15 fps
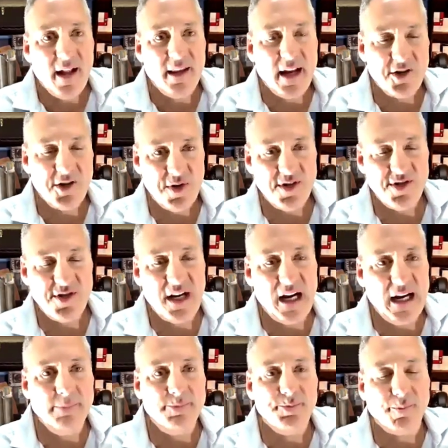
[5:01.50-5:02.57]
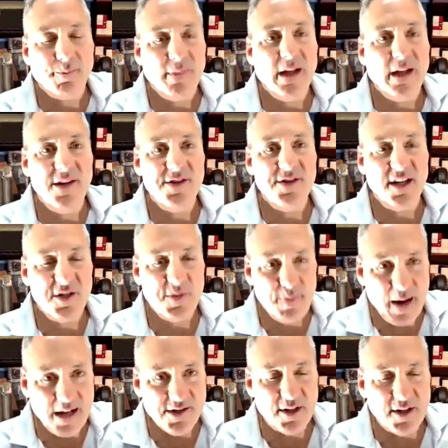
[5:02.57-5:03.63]
Electricity is
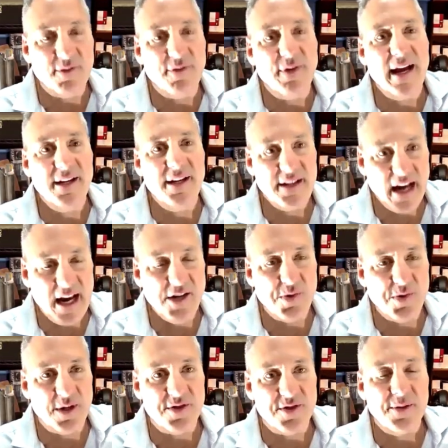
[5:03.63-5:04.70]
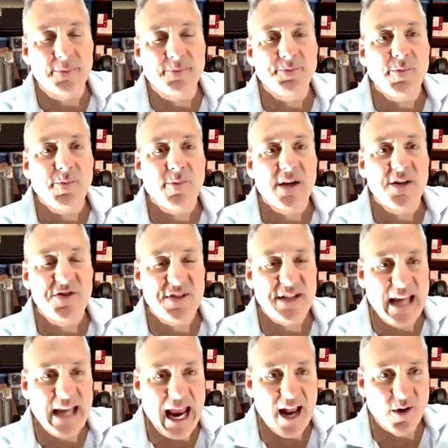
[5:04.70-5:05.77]
expensive and dangerous.
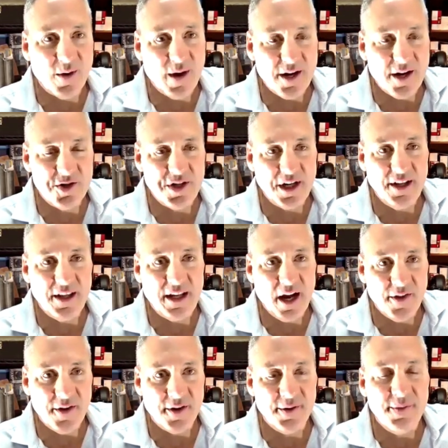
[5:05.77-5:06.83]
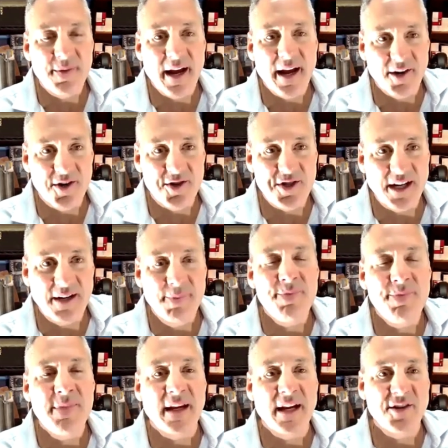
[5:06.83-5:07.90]
Scalar energy, the other energy,
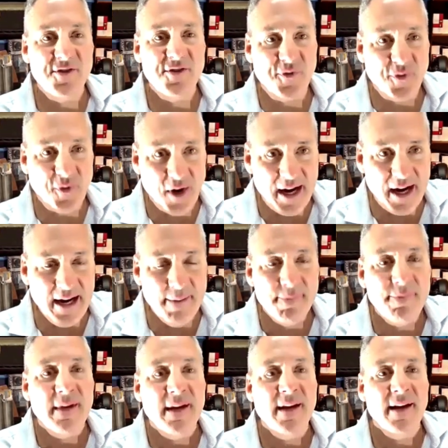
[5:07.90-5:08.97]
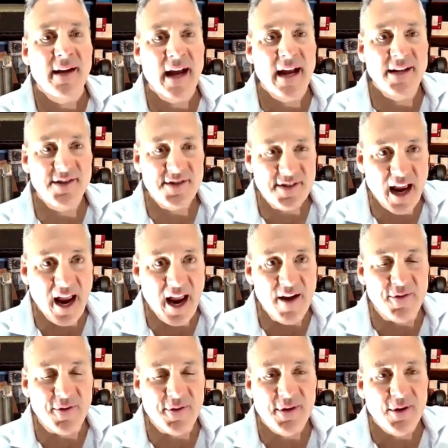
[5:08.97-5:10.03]
is free and
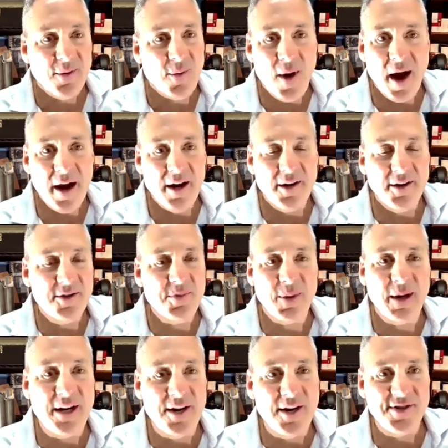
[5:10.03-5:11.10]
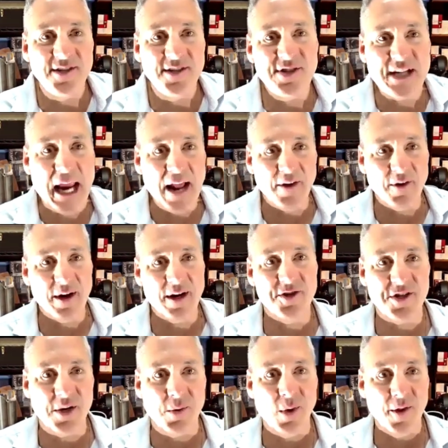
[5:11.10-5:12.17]
safe. Why aren't we using scalar
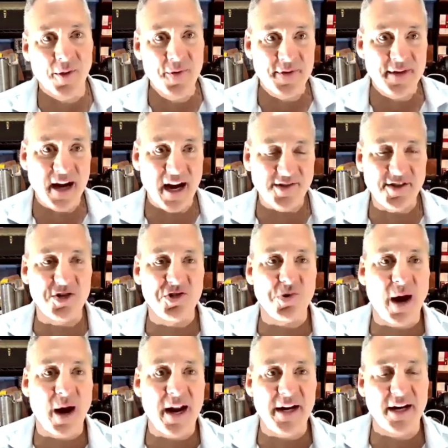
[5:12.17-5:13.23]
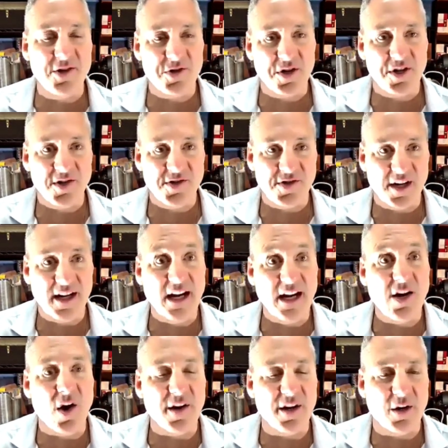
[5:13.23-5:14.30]
energy? Well, Tesla tried to introduce it.
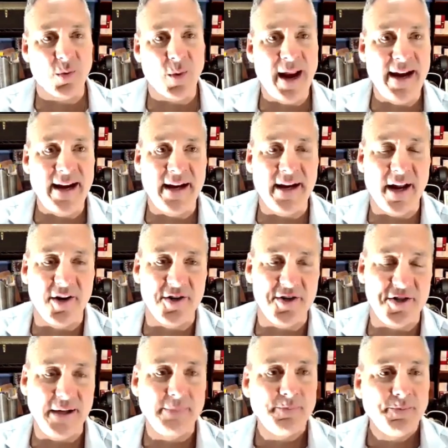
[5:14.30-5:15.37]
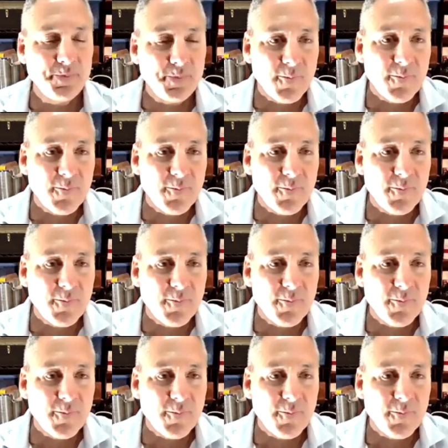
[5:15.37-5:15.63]
He called it radiant energy,